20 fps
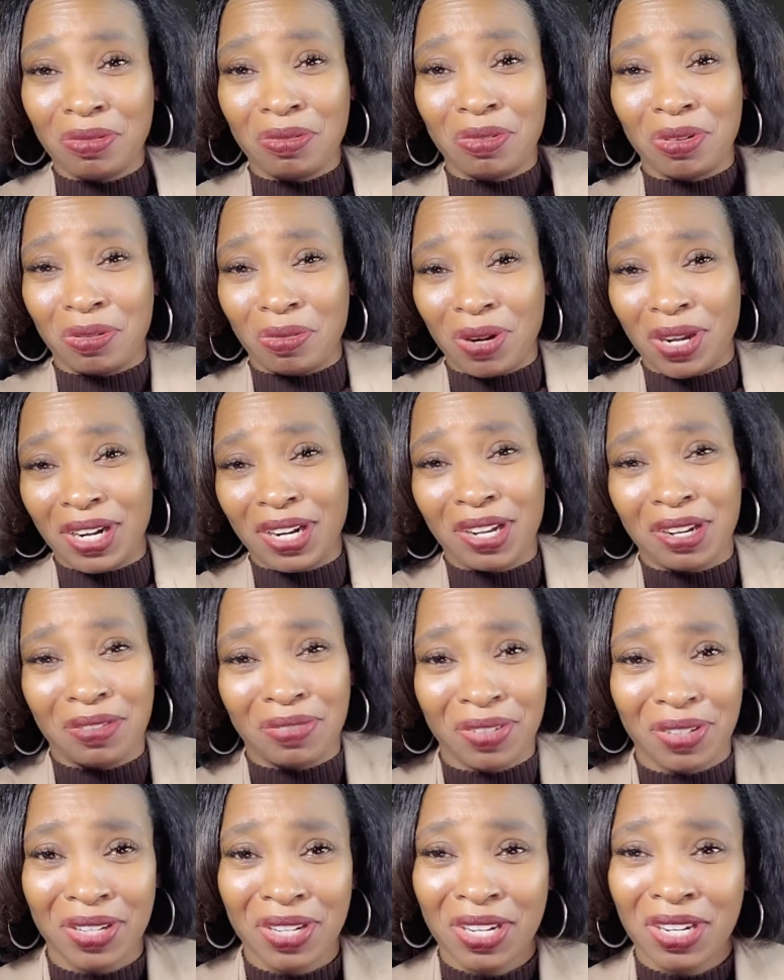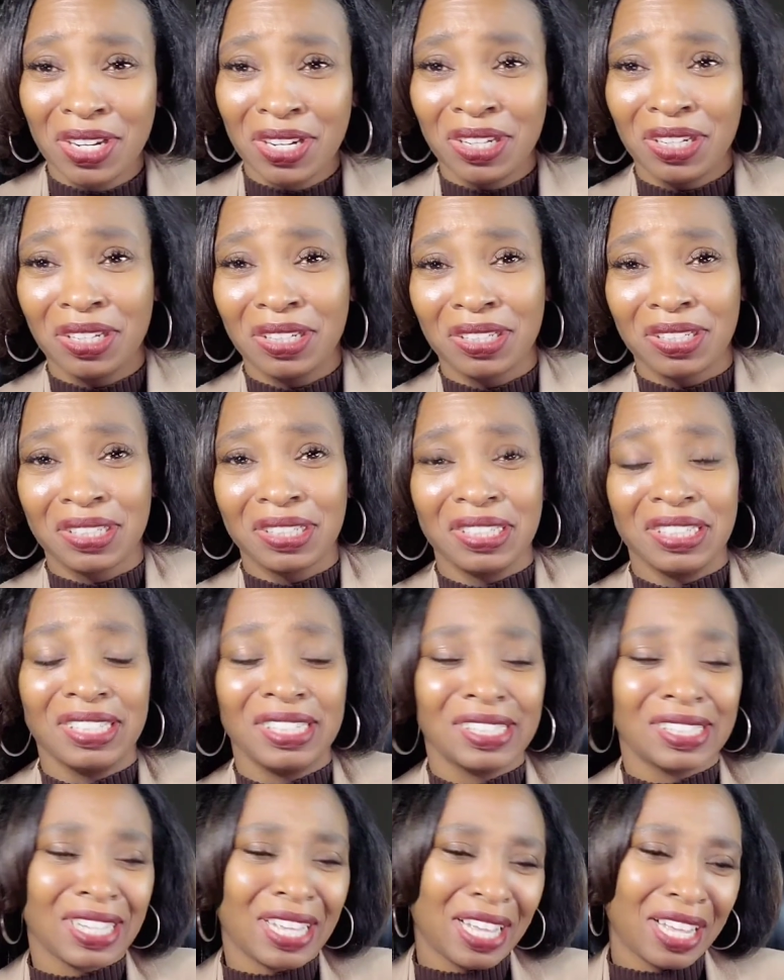whatever,
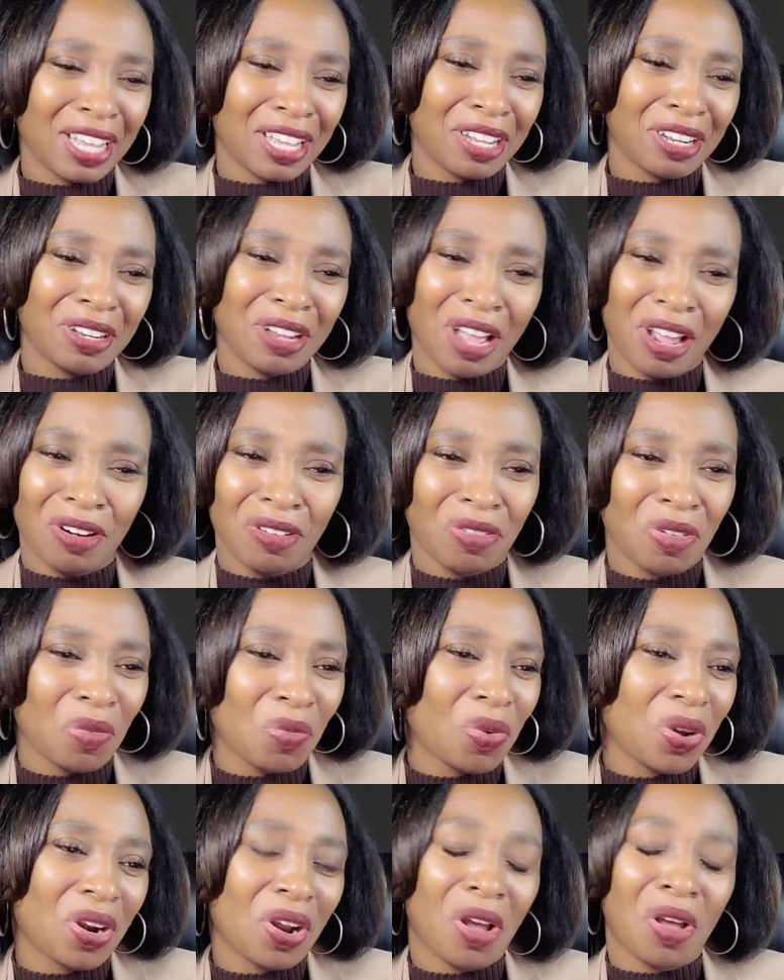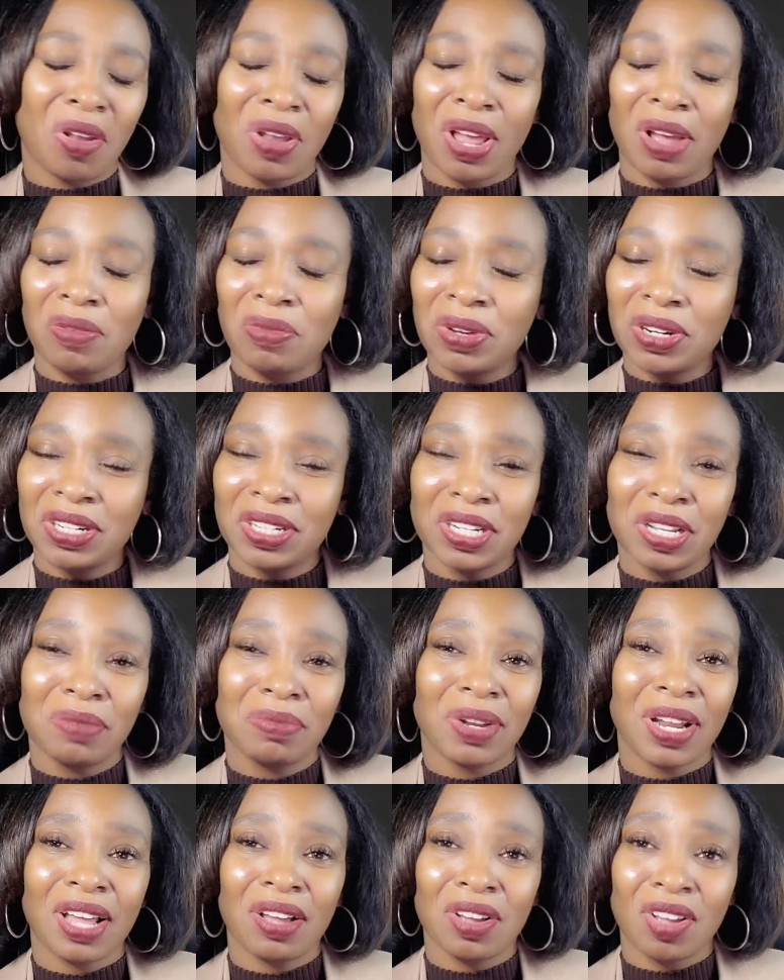goodies. I don't know what all I went and
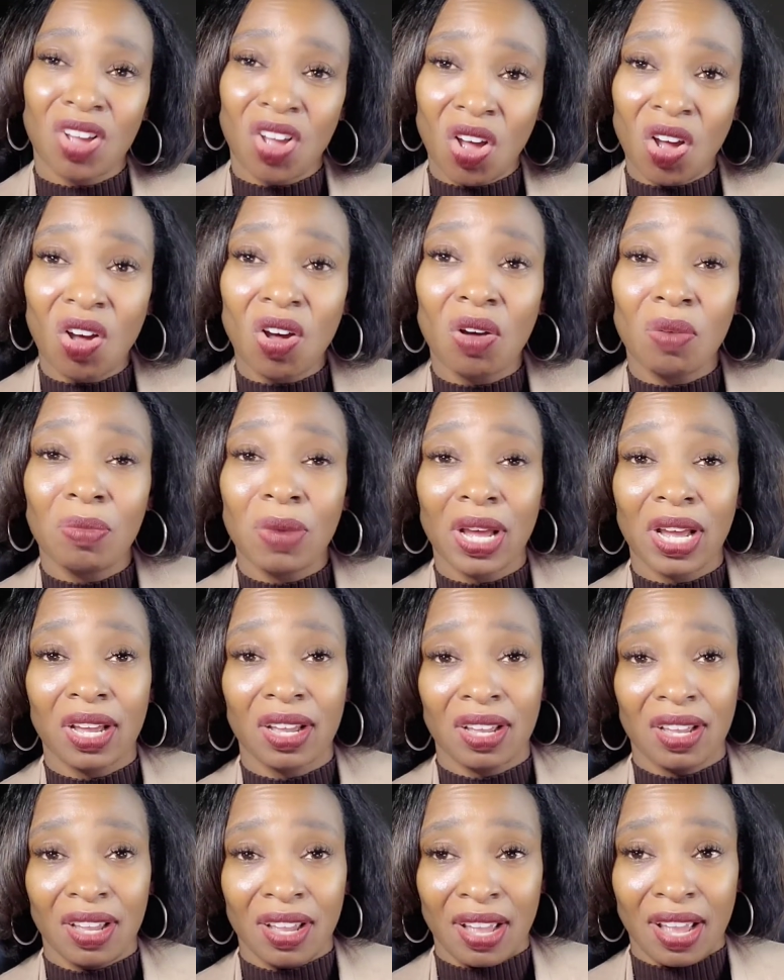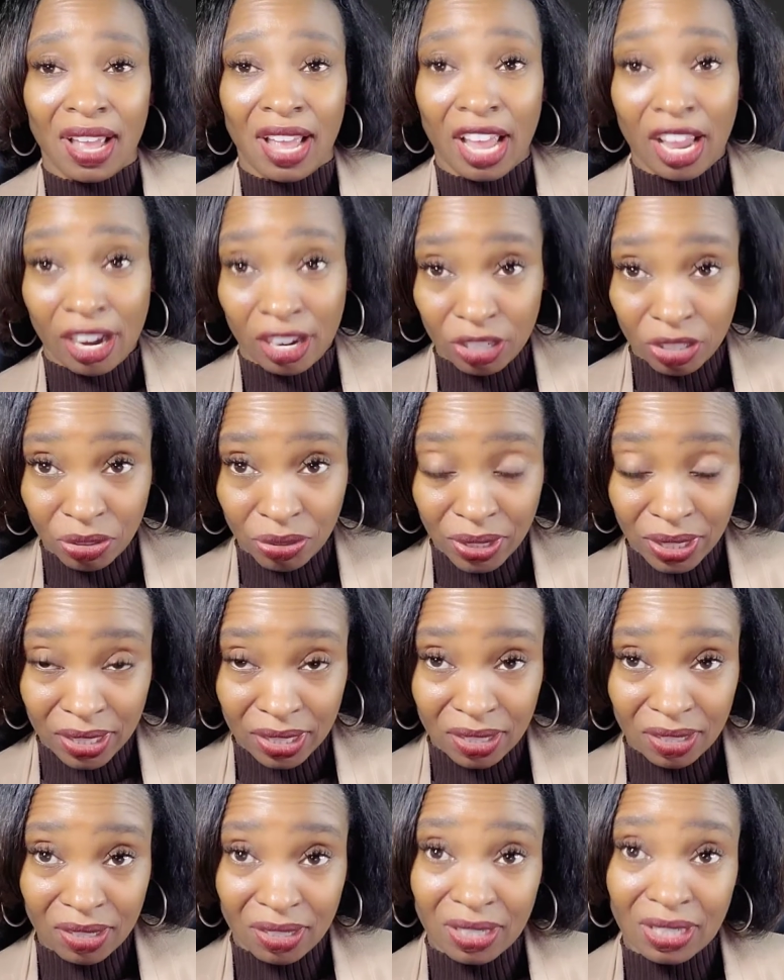did, but I called my
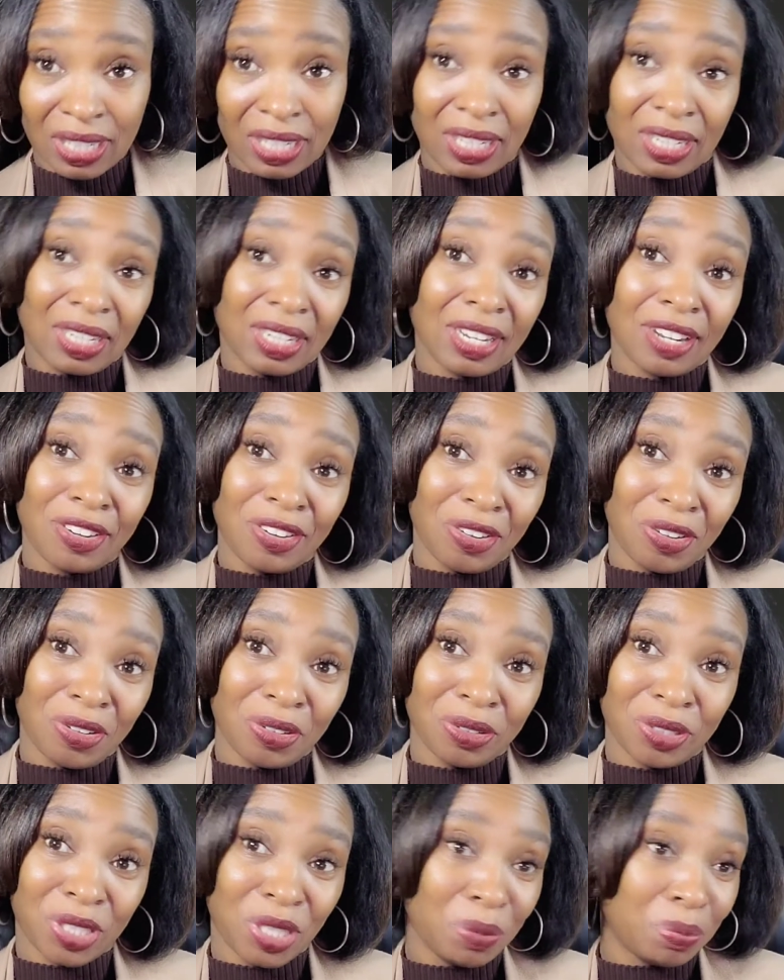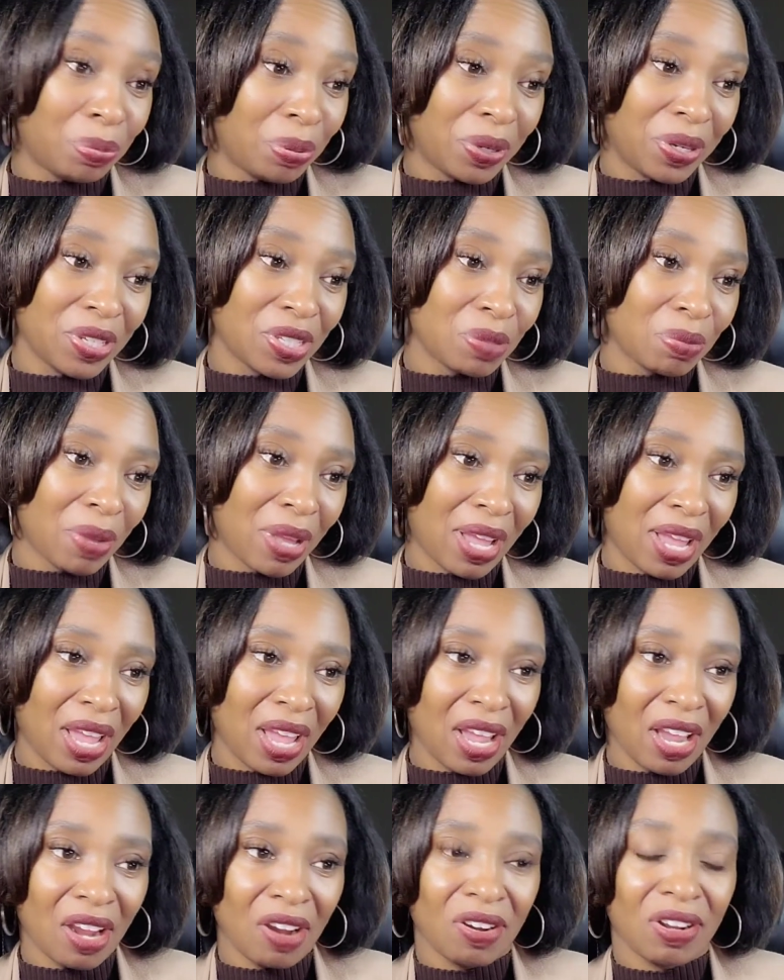hairdresser and, you know, she pressed my
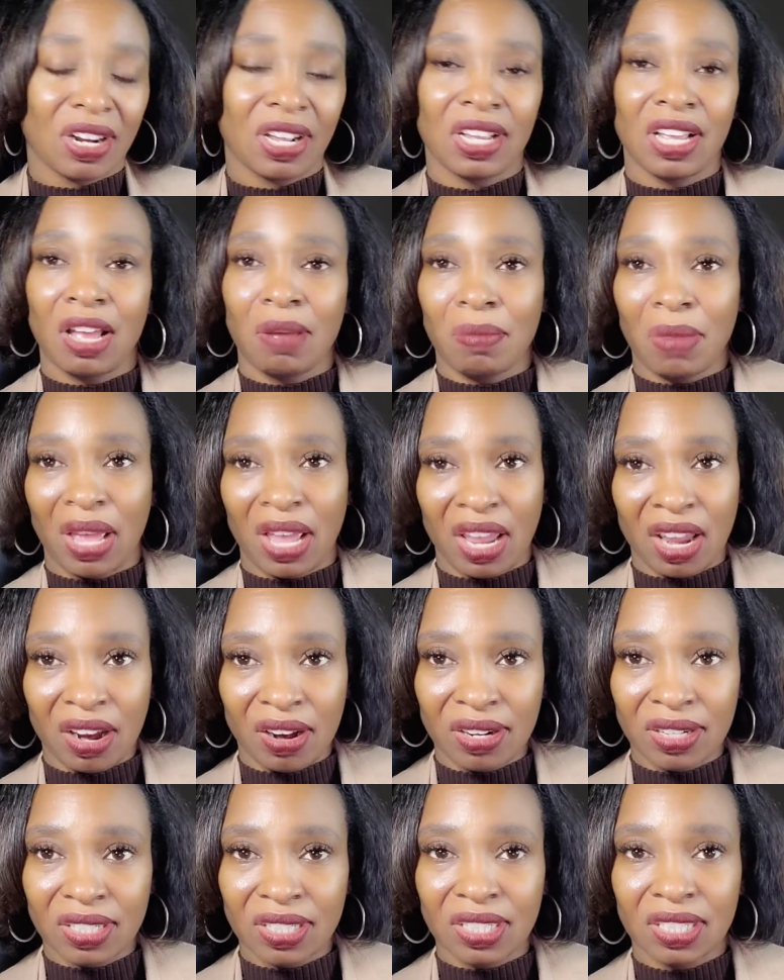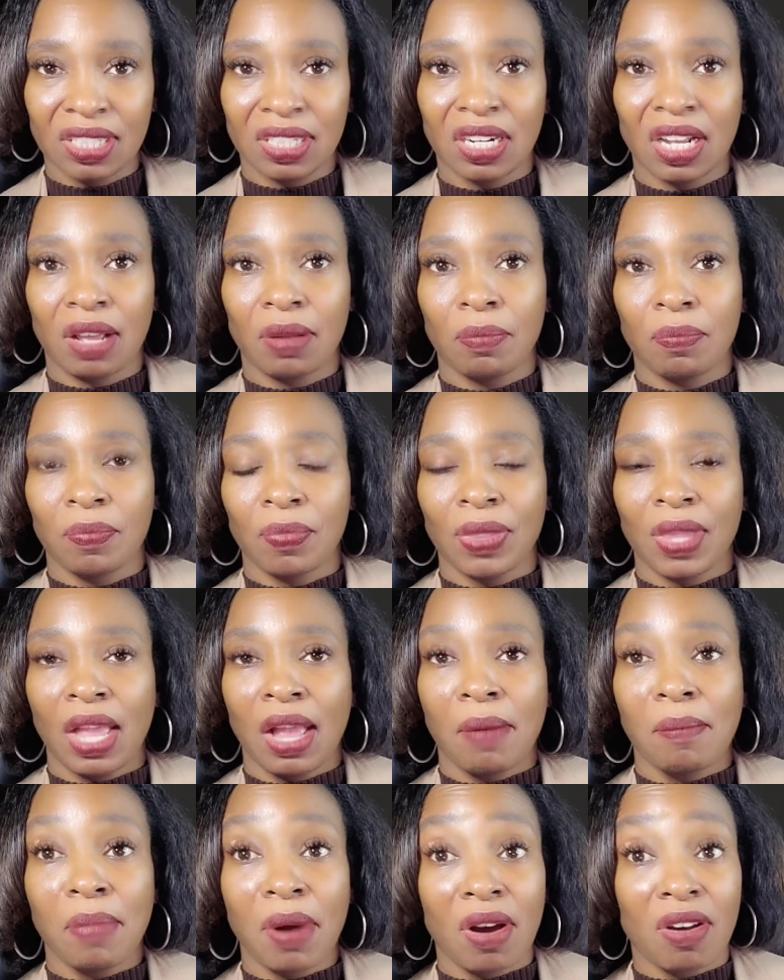hair and I got my hair done. I
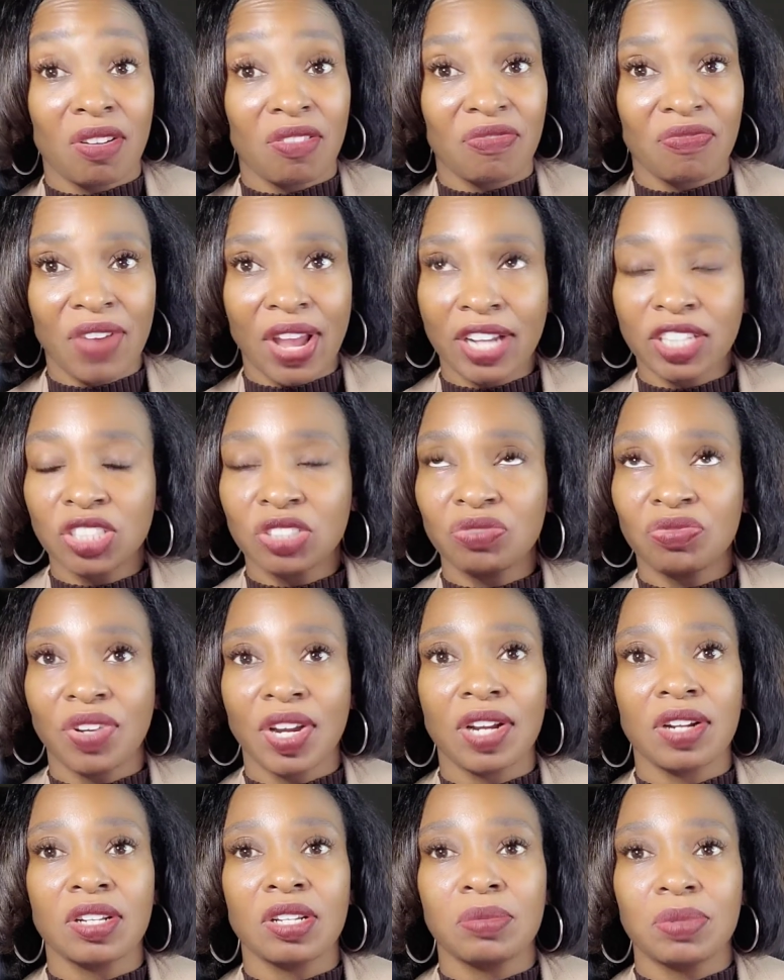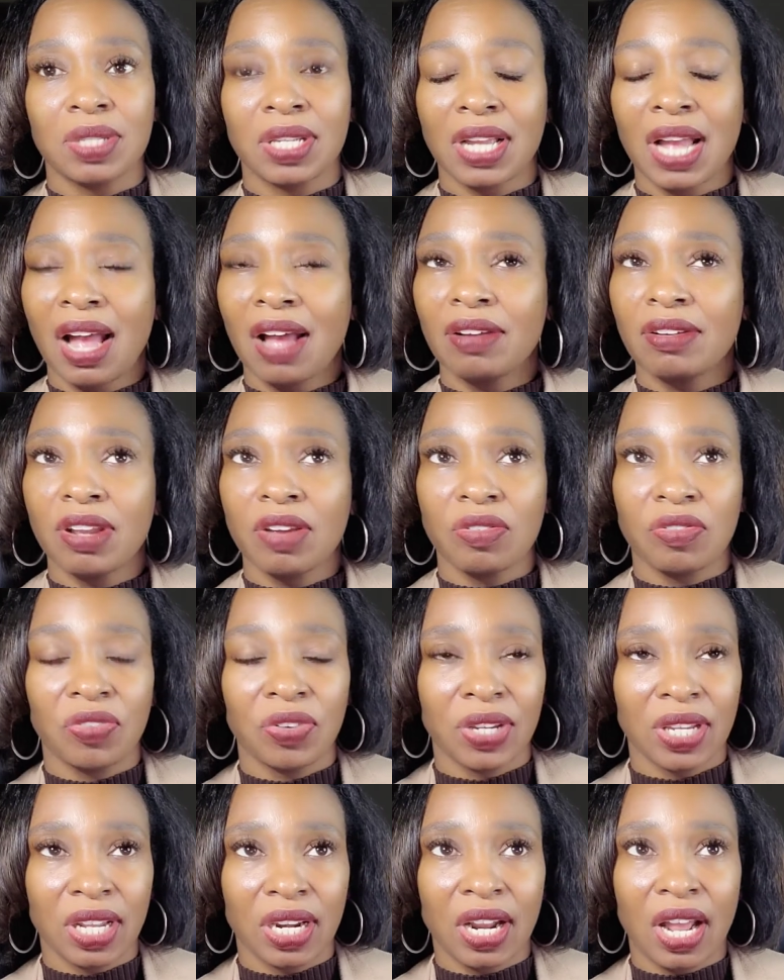bought a Fashion Fair lipstick. I'll never
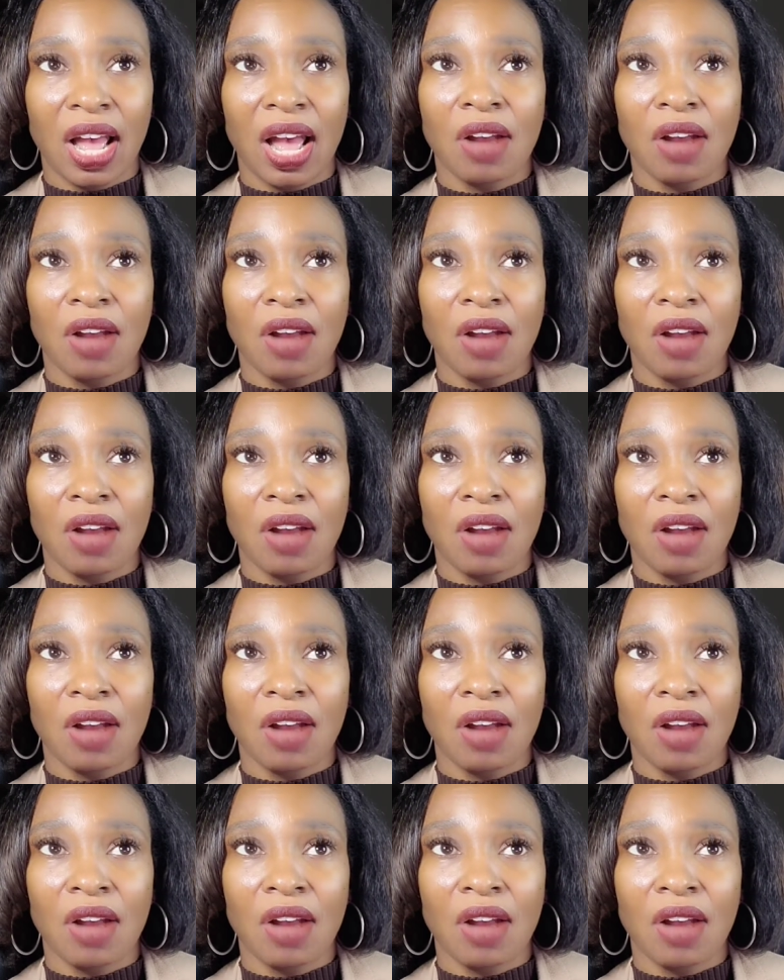forget it.